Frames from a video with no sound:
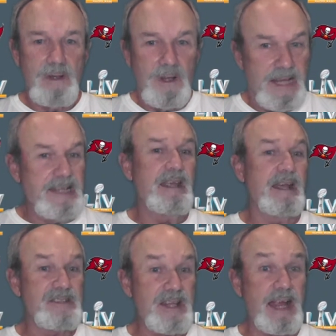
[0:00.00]
He
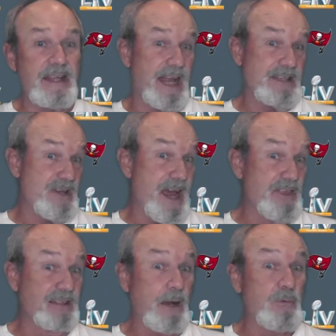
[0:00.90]
can, Zach. And I
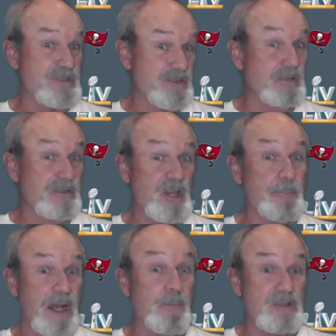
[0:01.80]
think that was
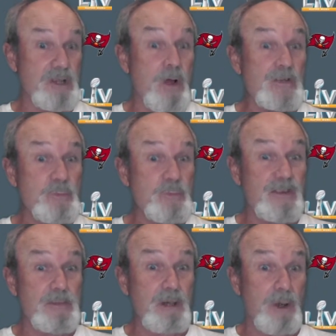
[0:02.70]
something that was lost with
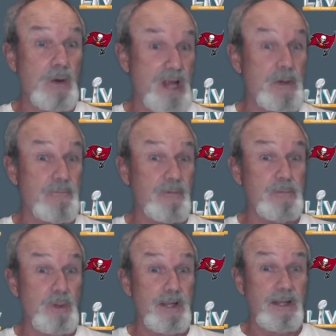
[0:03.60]
him, you know, coming from
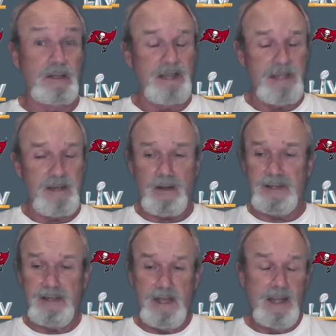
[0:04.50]
New England here, that
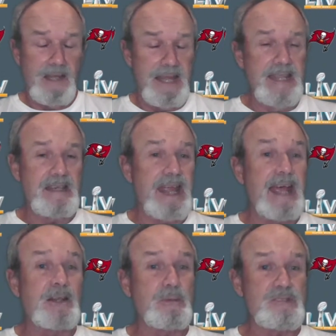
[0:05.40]
he can
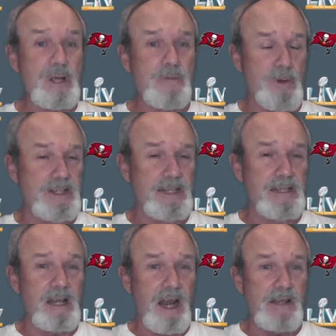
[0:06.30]
handle himself on the end
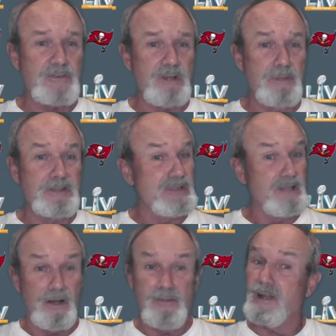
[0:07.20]
of the line of scrimmage. And
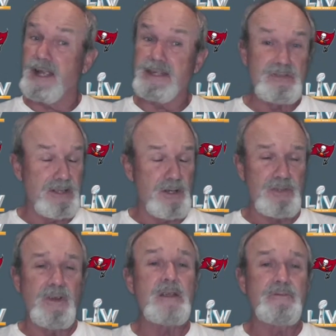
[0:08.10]
there, like you said, there's
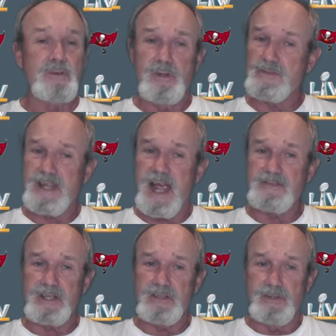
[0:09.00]
very few of those guys
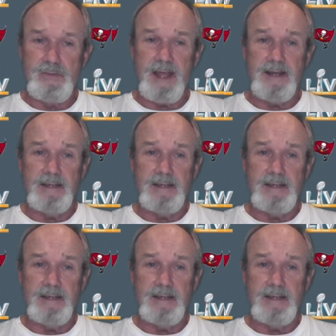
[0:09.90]
that can do that.